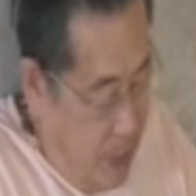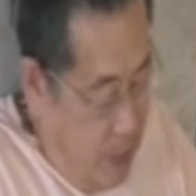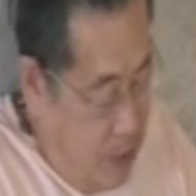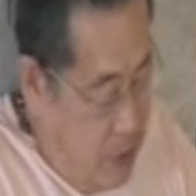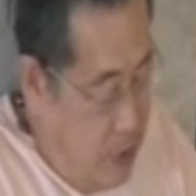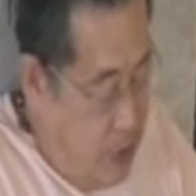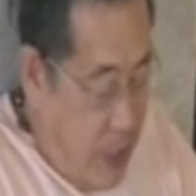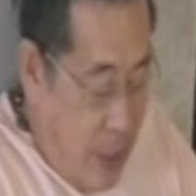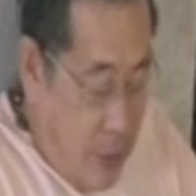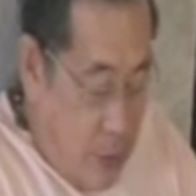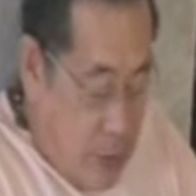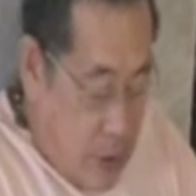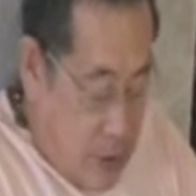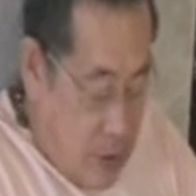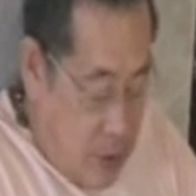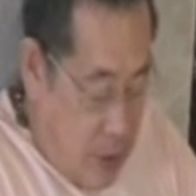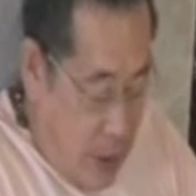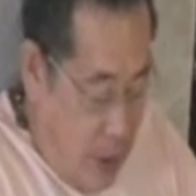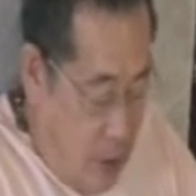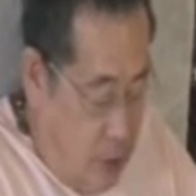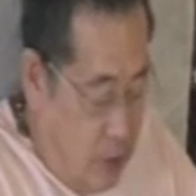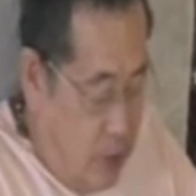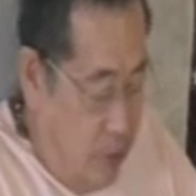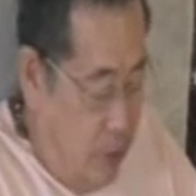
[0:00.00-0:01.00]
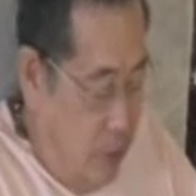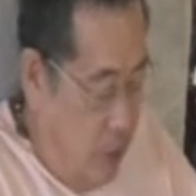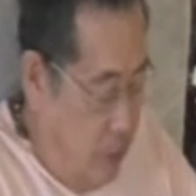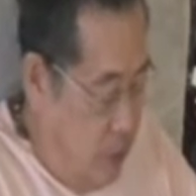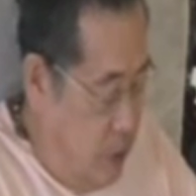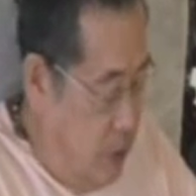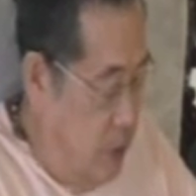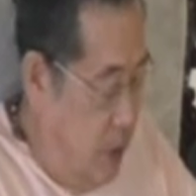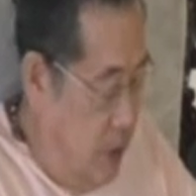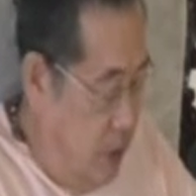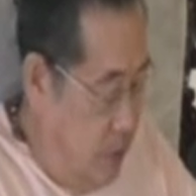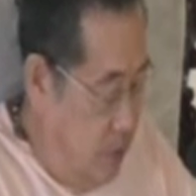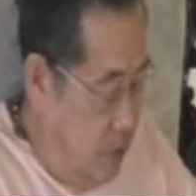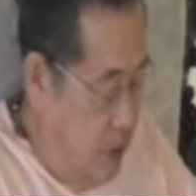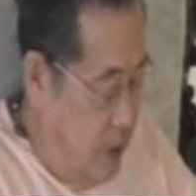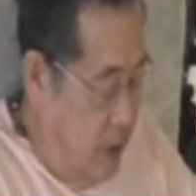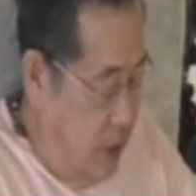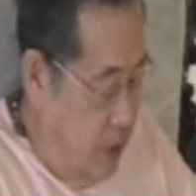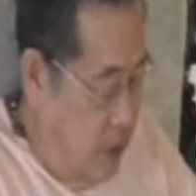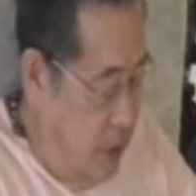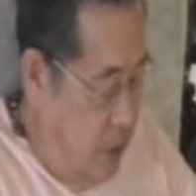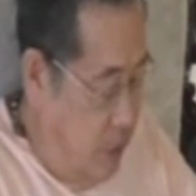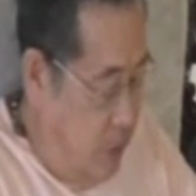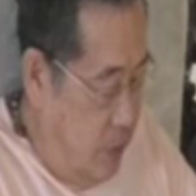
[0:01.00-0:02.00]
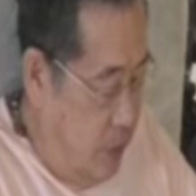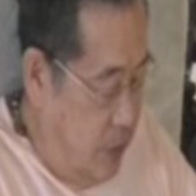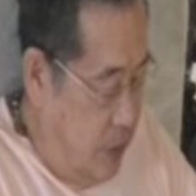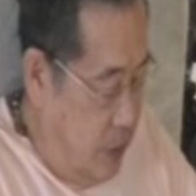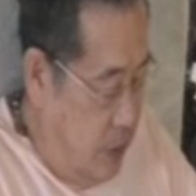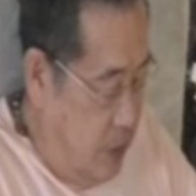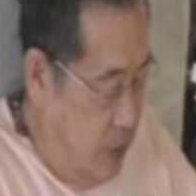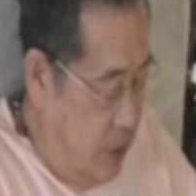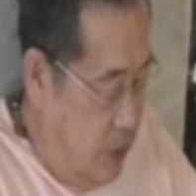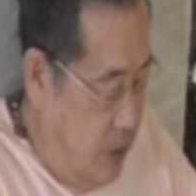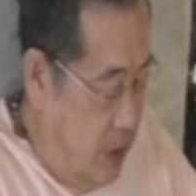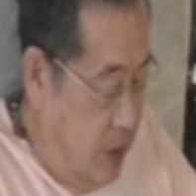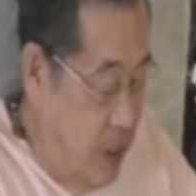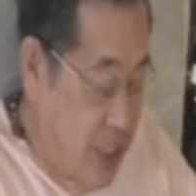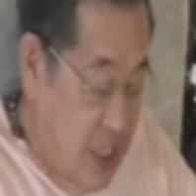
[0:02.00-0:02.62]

that was the ultimate result of his activities in this